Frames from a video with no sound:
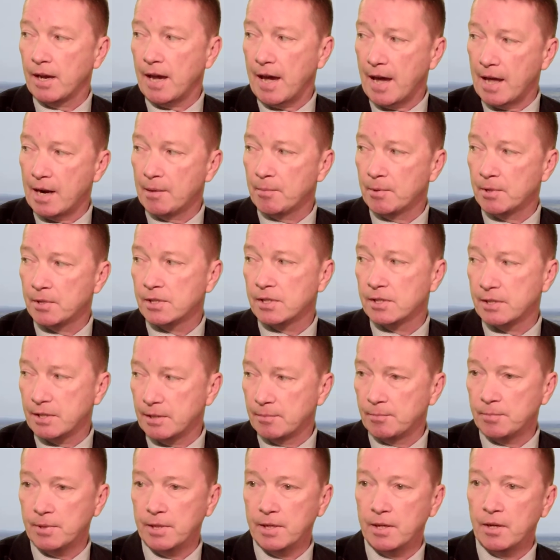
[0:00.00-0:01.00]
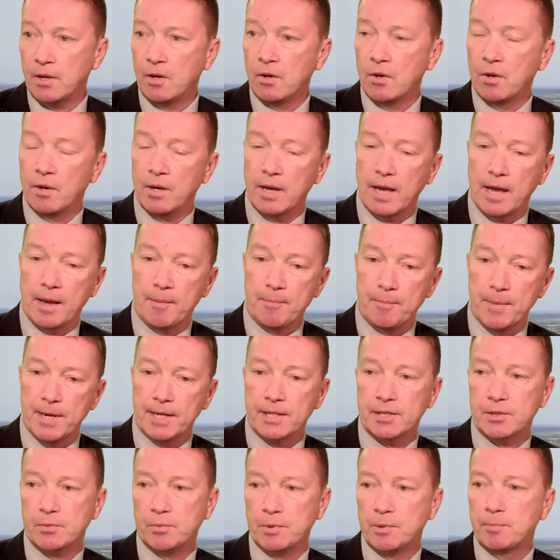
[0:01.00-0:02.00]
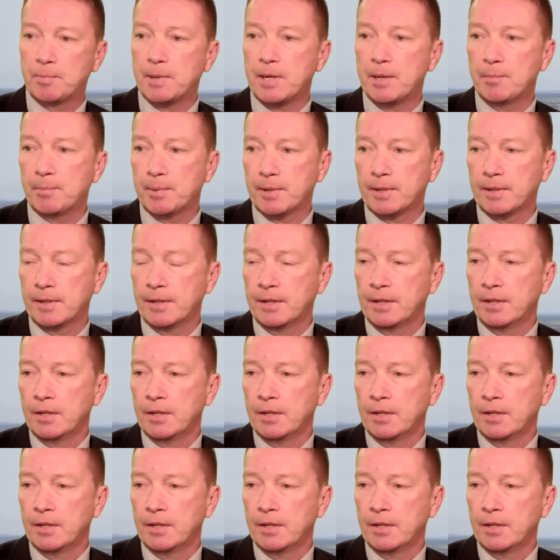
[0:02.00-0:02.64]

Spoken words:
animals to simply mix with people.